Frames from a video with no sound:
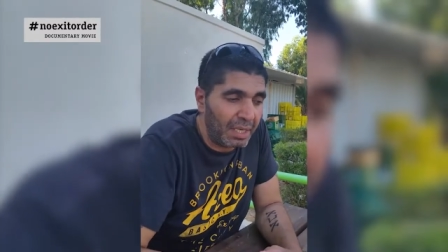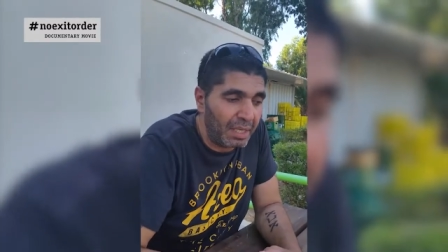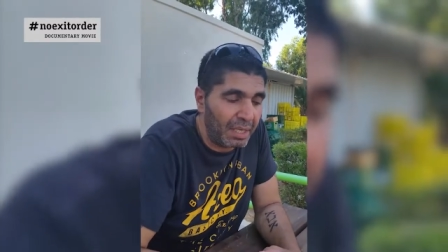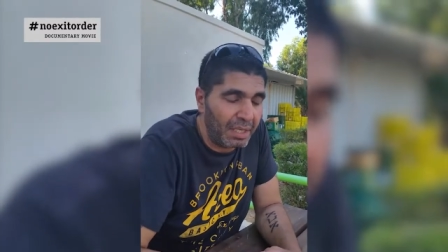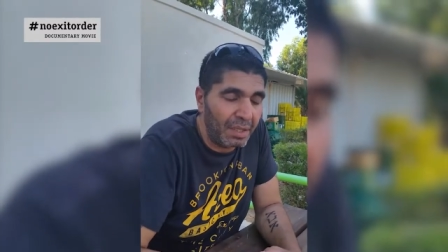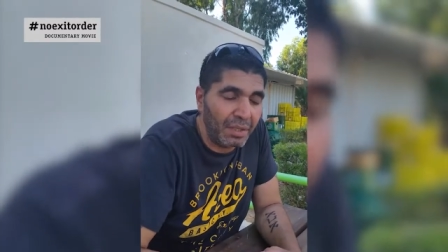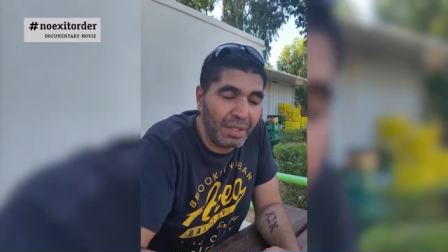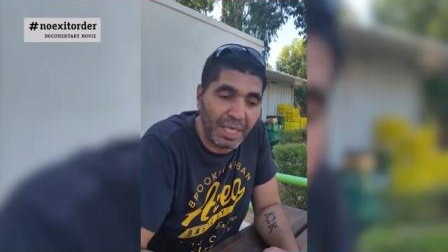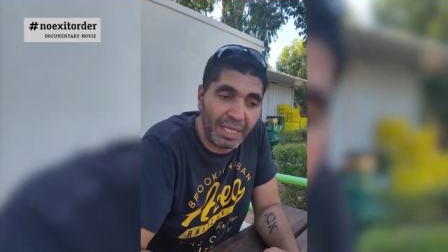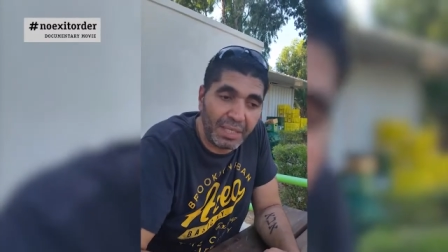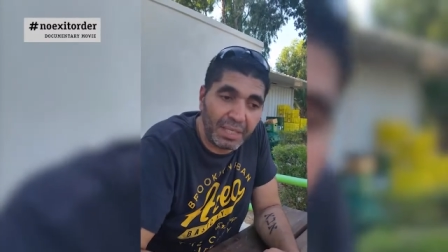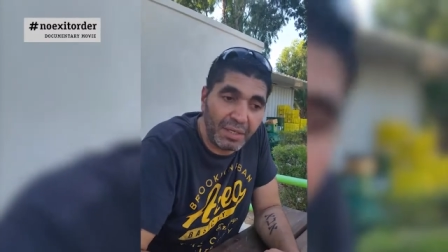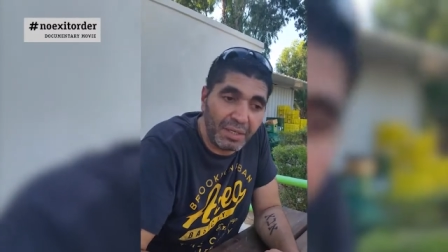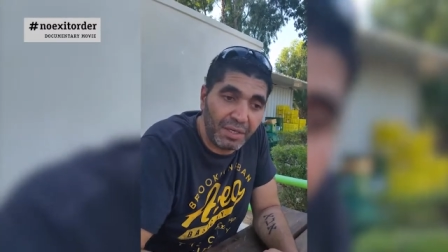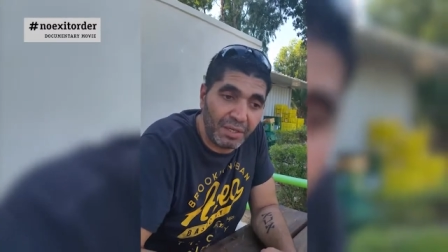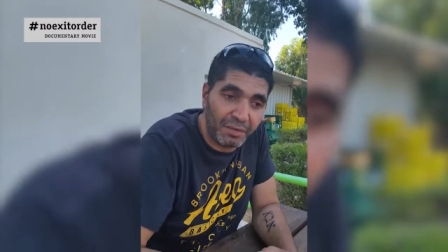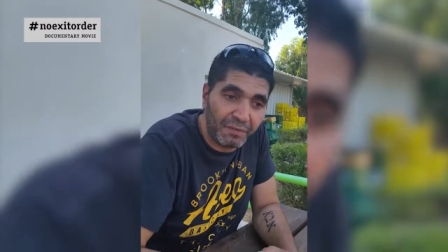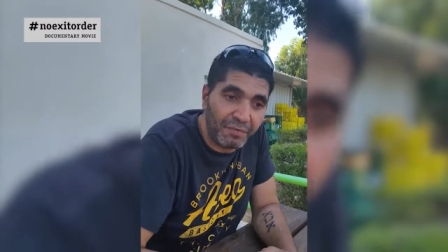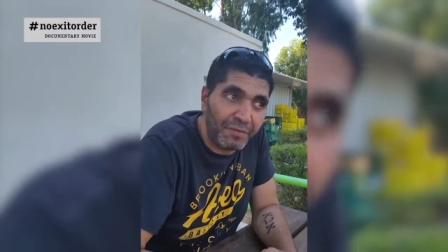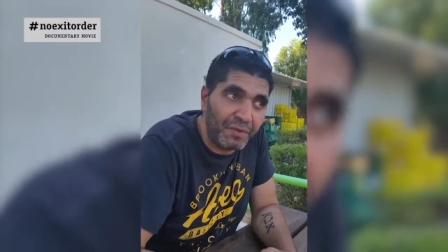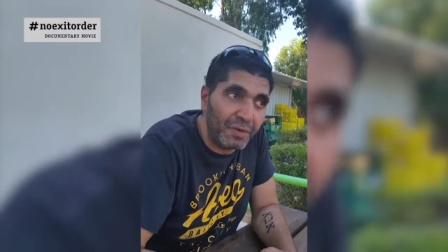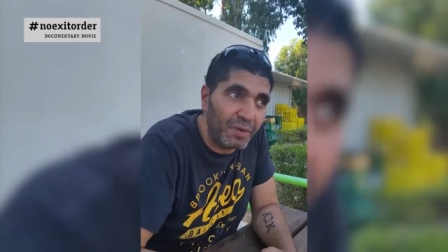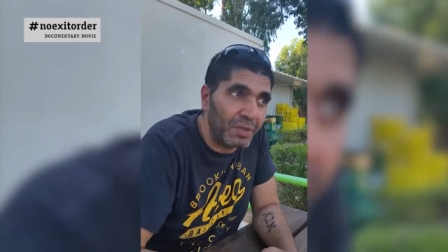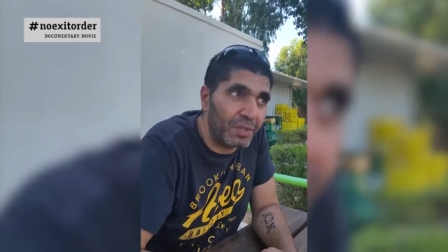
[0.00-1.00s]
You get
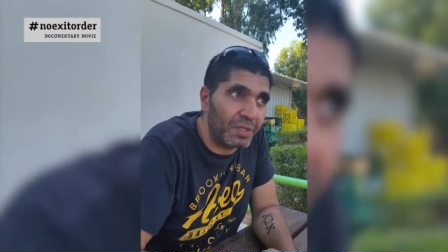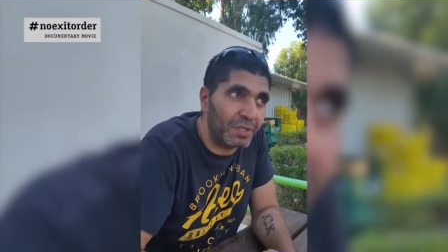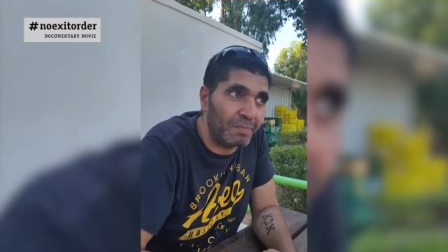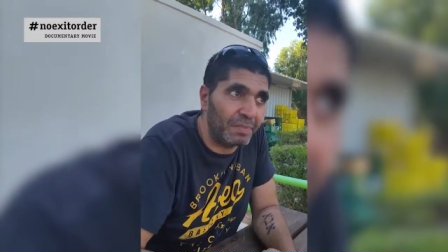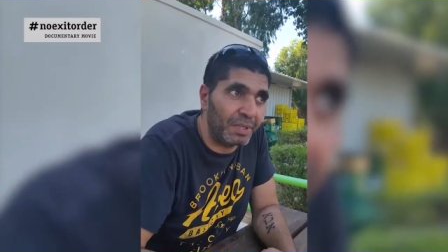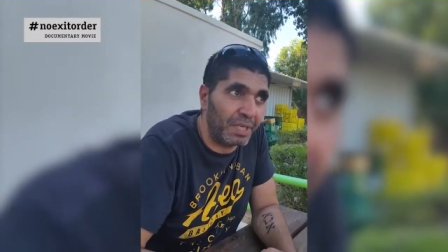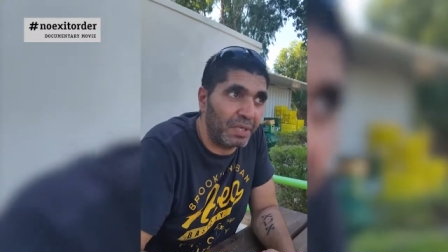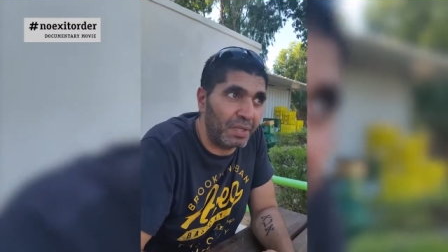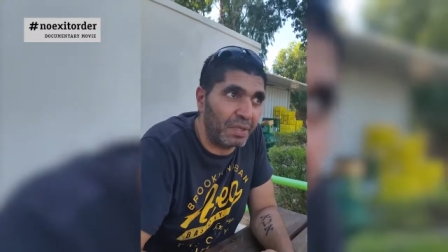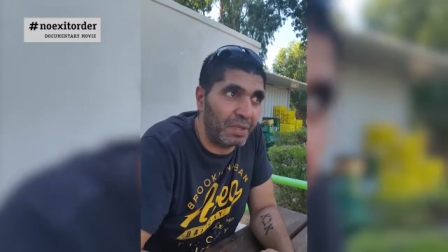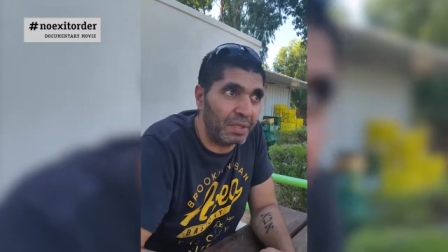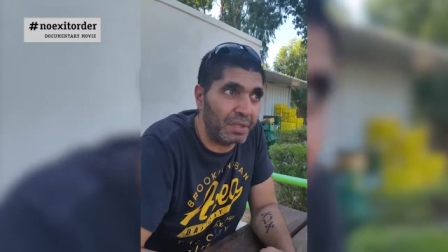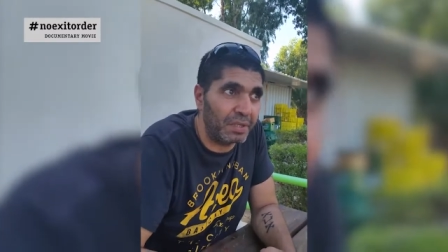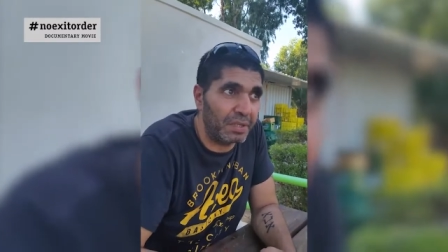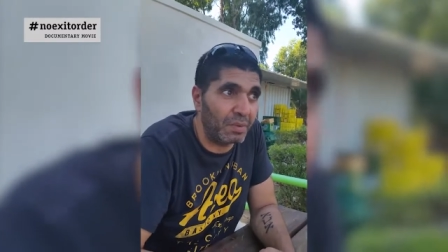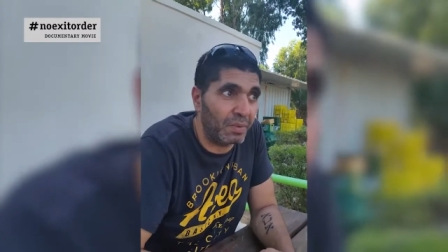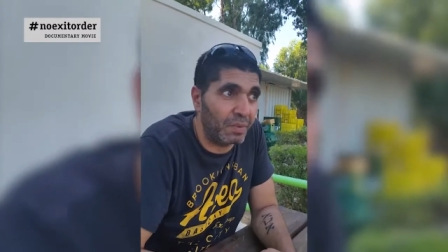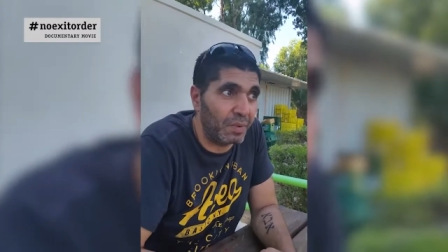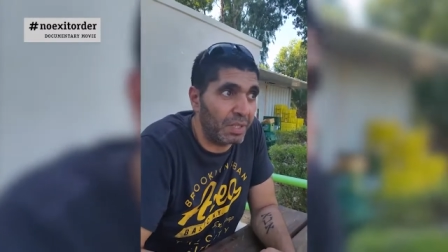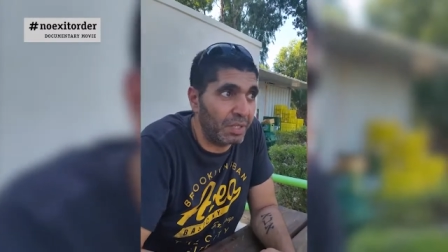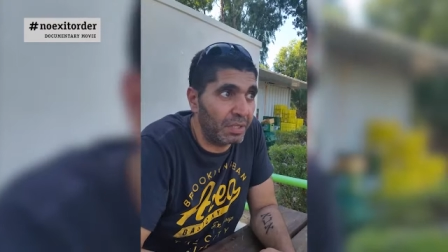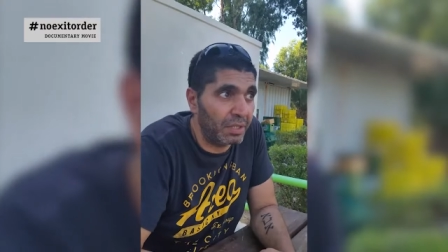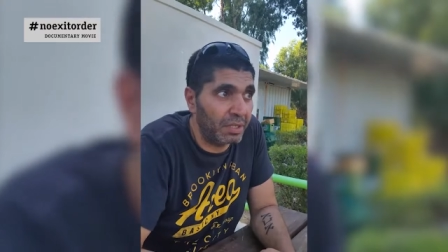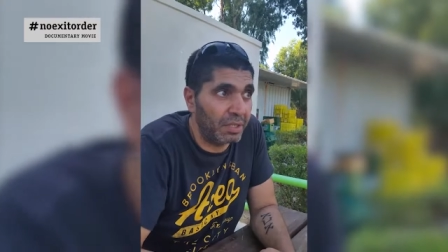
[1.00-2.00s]
confused because
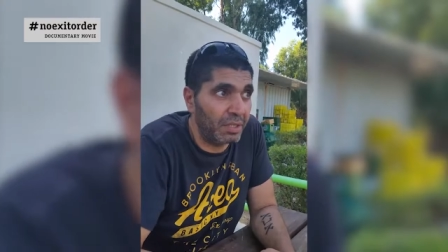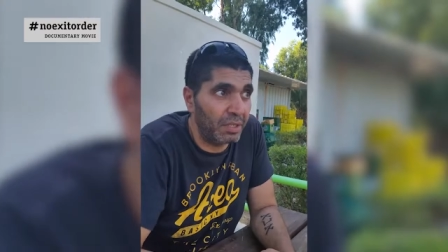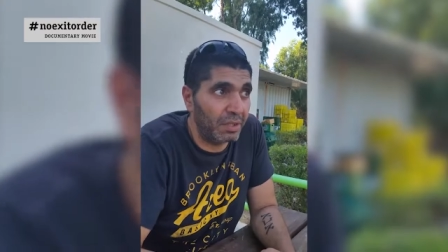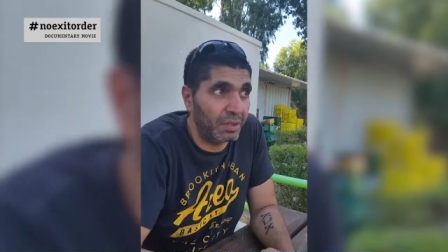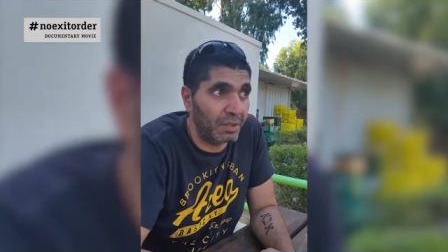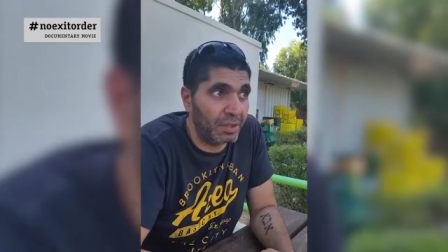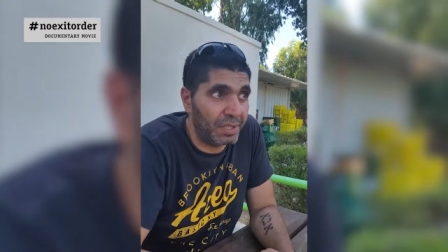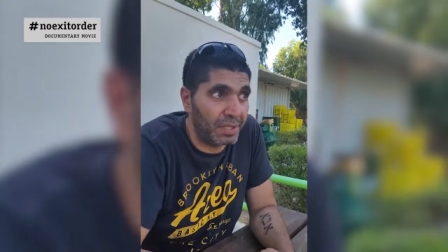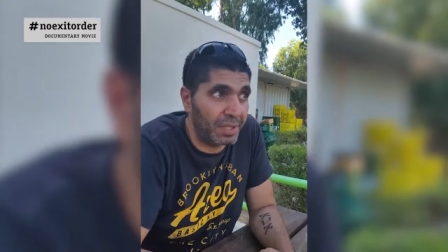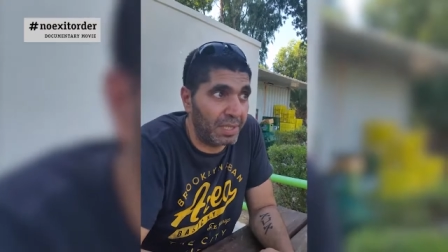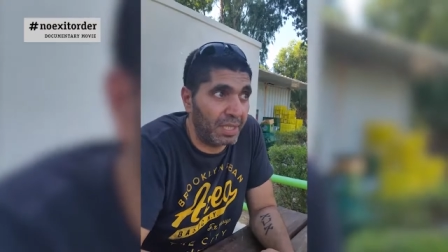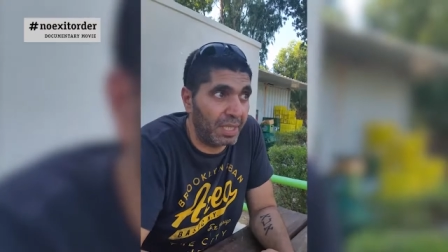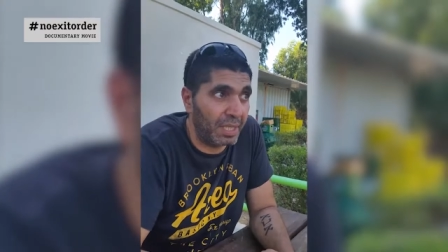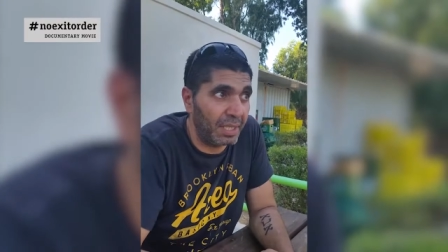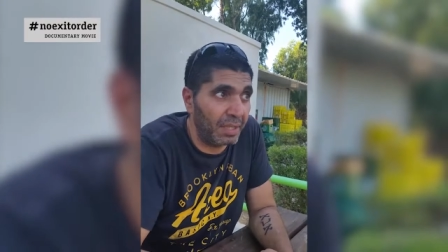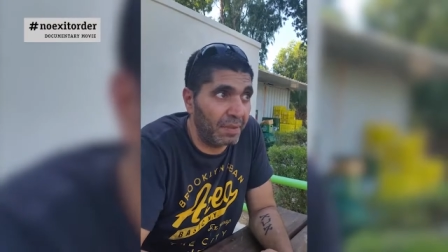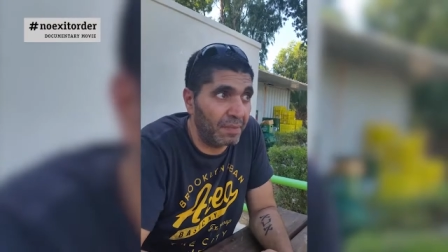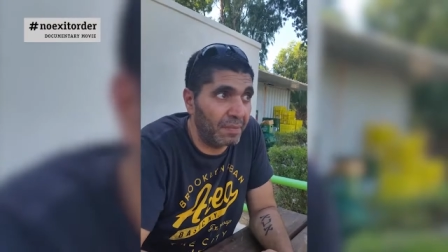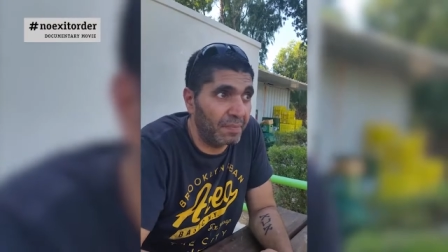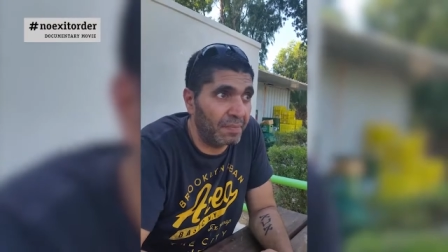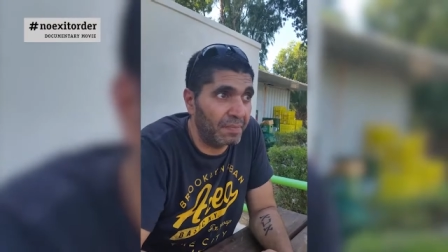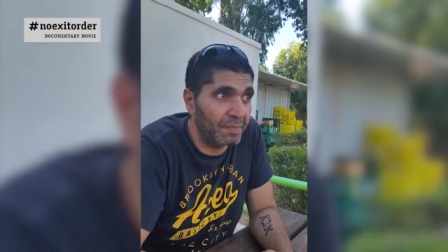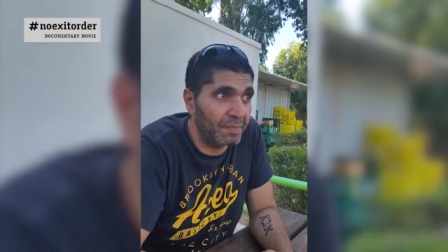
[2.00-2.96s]
what do you see?